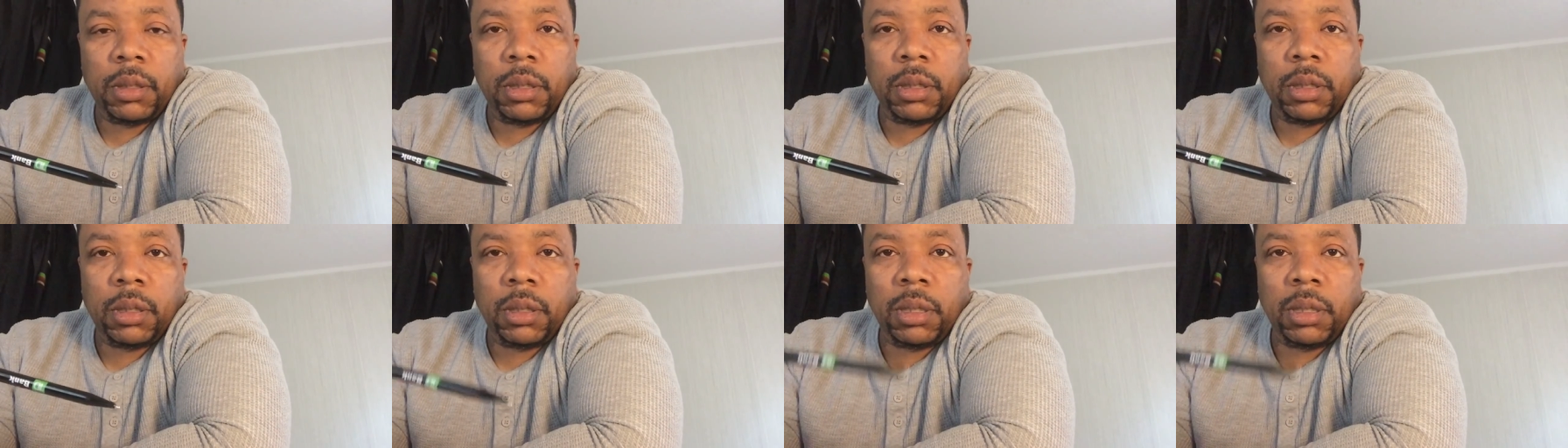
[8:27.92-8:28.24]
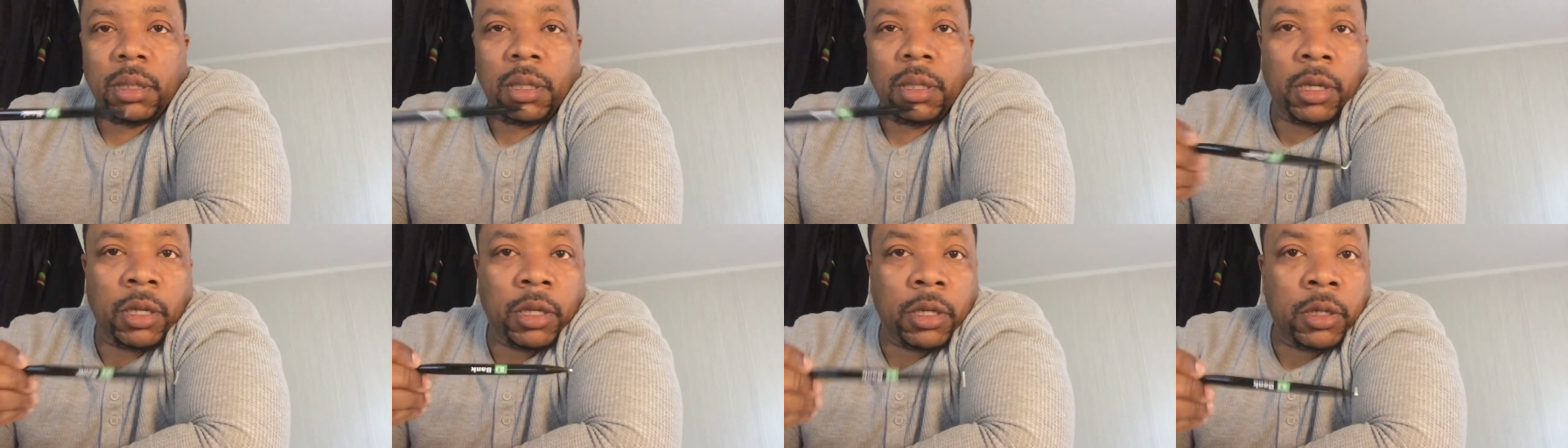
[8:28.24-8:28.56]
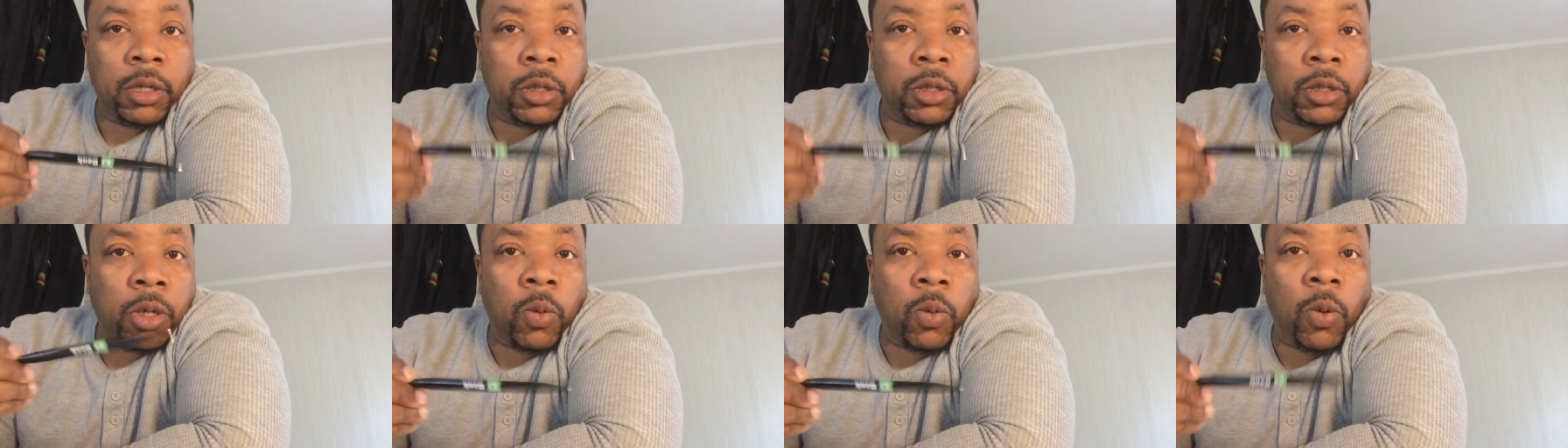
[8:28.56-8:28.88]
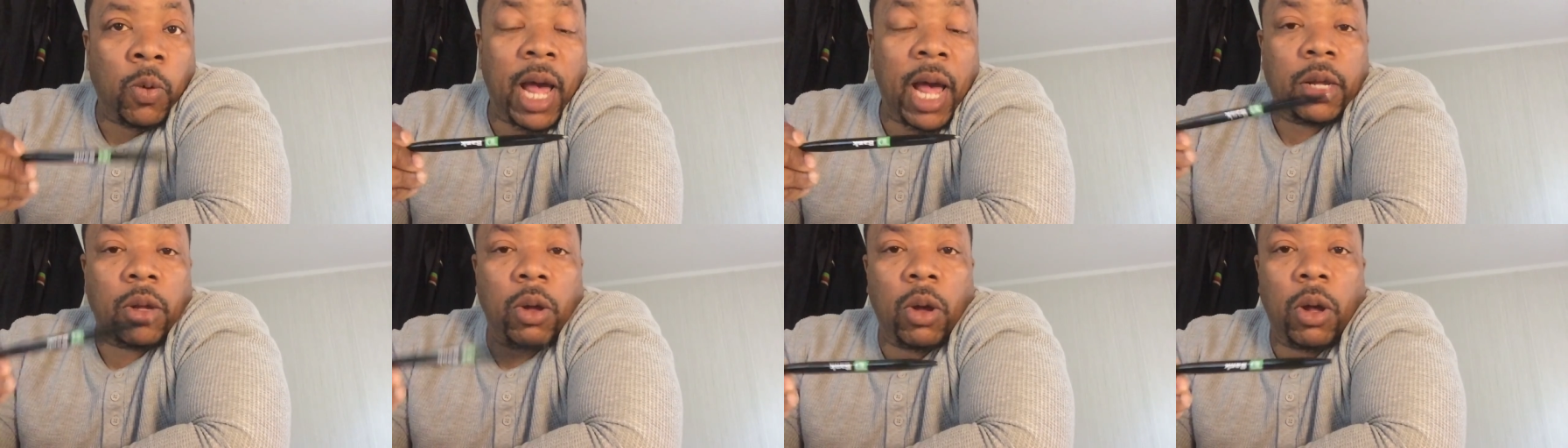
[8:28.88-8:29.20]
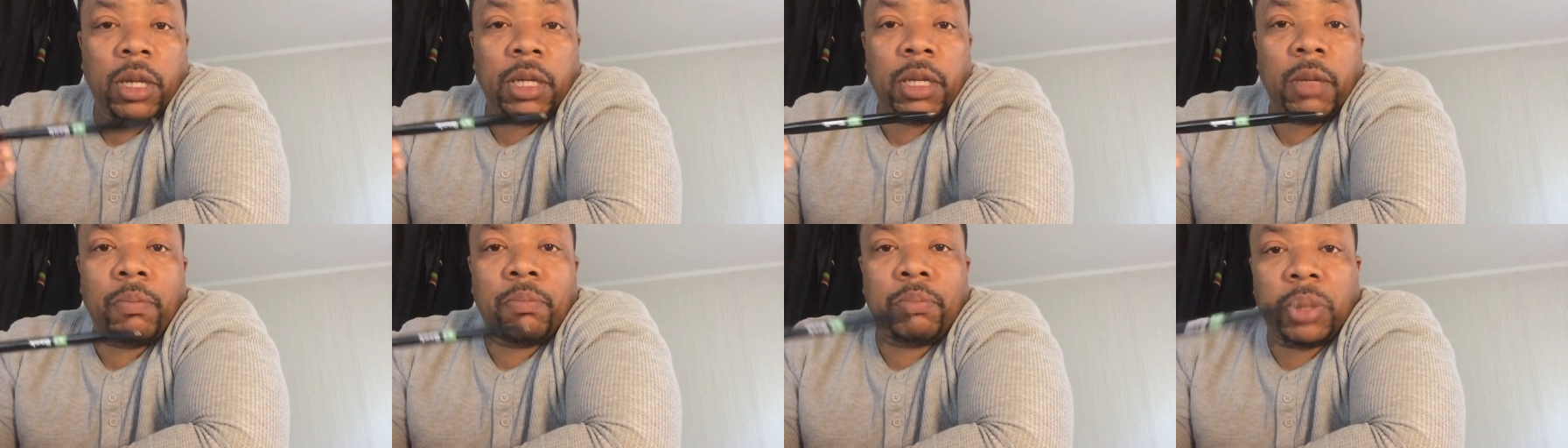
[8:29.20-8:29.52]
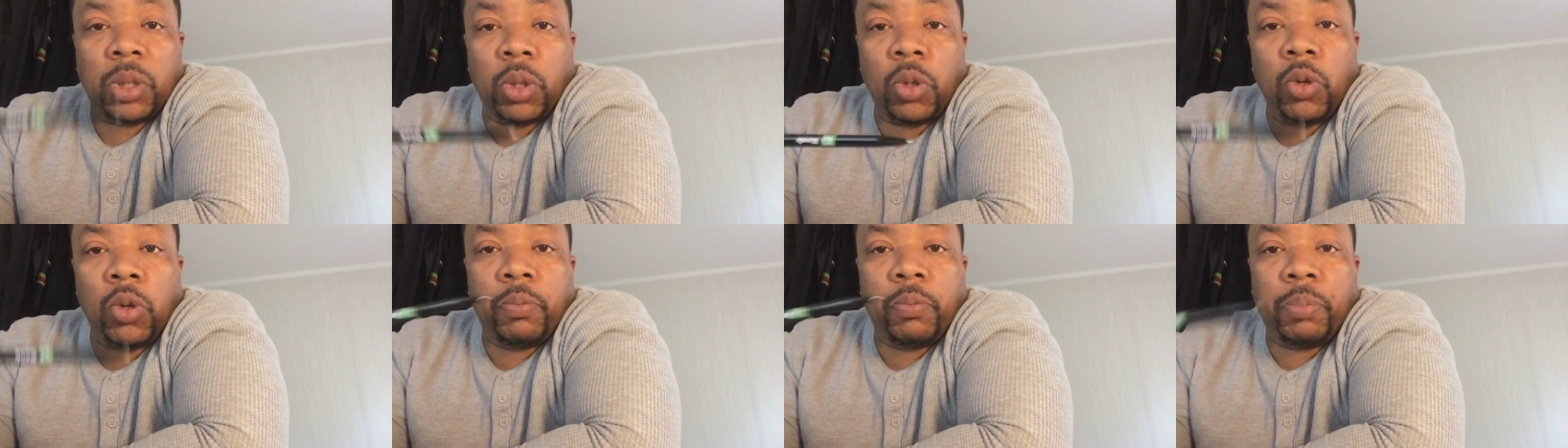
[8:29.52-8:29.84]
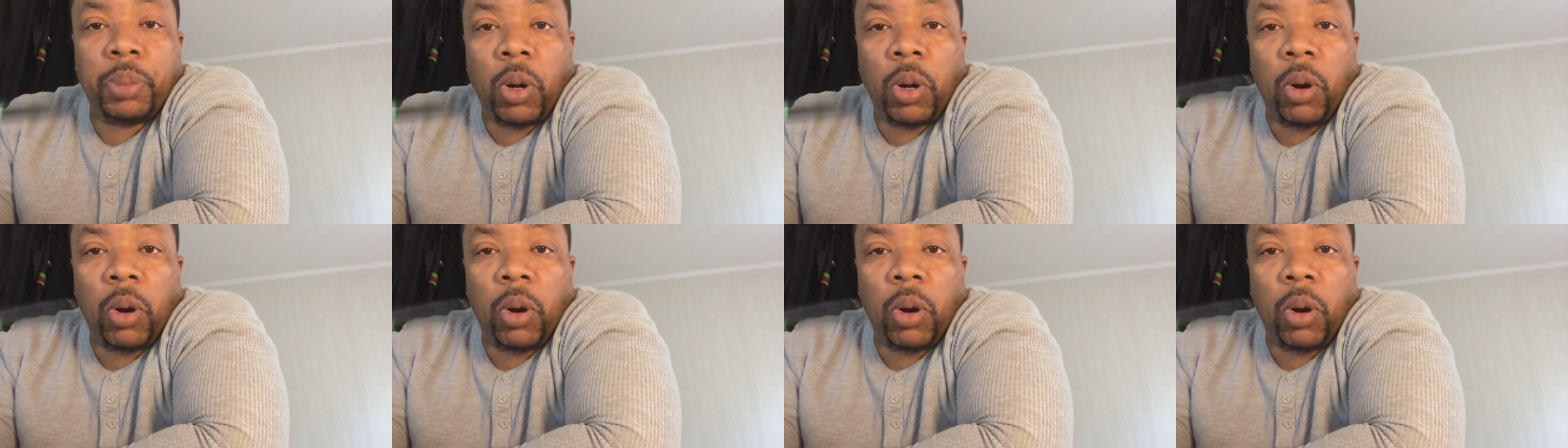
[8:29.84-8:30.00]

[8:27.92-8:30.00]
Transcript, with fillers: You know why he call it Blue Paul?